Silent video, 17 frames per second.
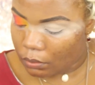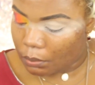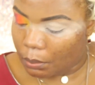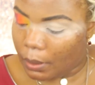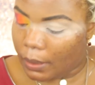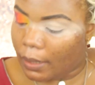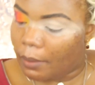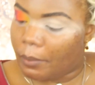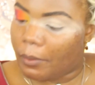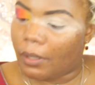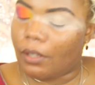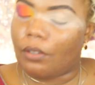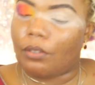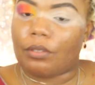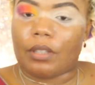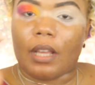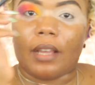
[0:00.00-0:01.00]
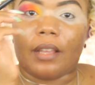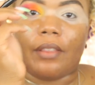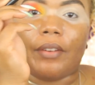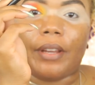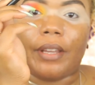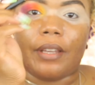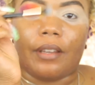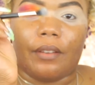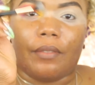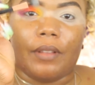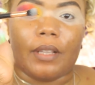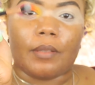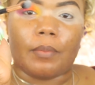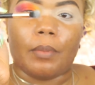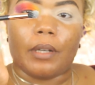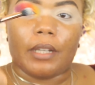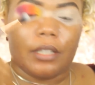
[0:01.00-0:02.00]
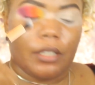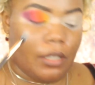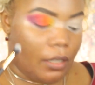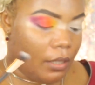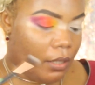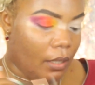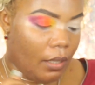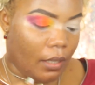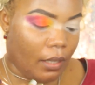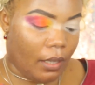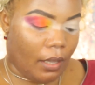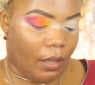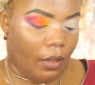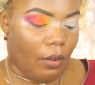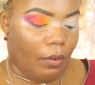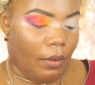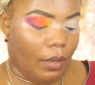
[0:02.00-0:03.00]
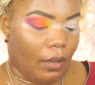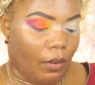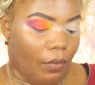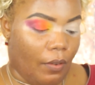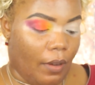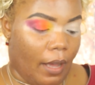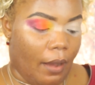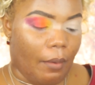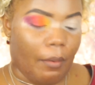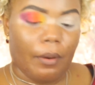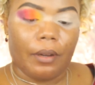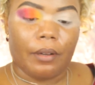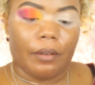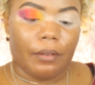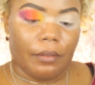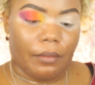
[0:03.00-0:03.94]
But I'm going to use the other end of this brush and go into Flower.